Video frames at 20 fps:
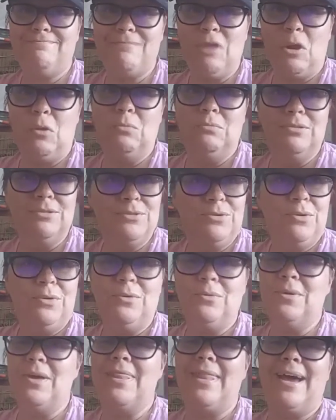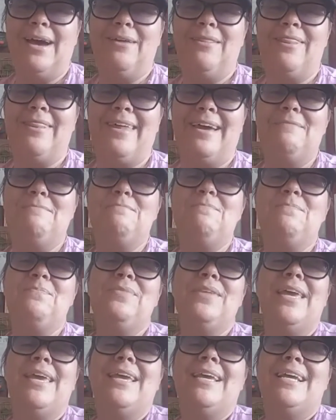homeschool without them.
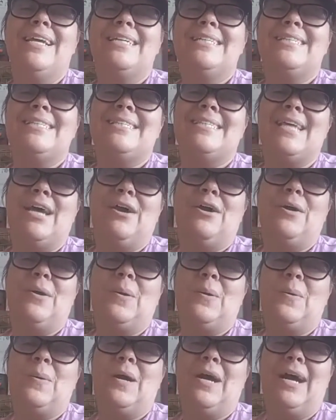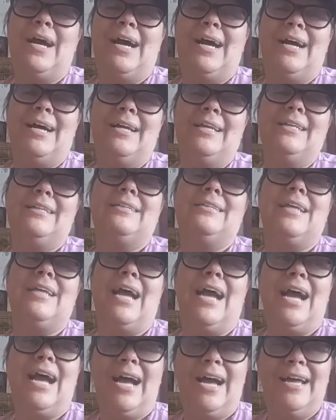So
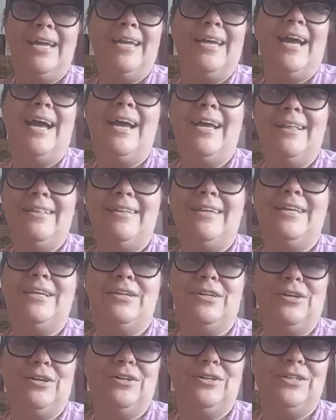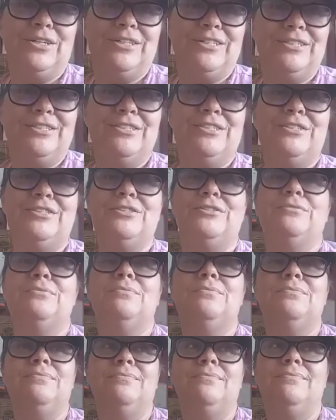I highly encourage
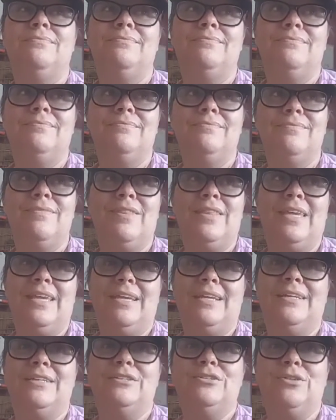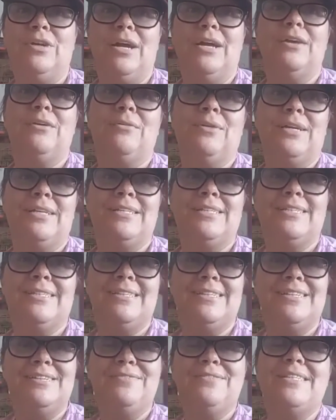the dry erase
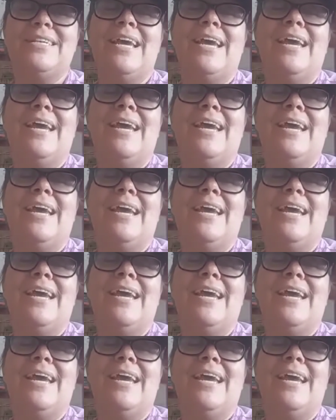sleeves.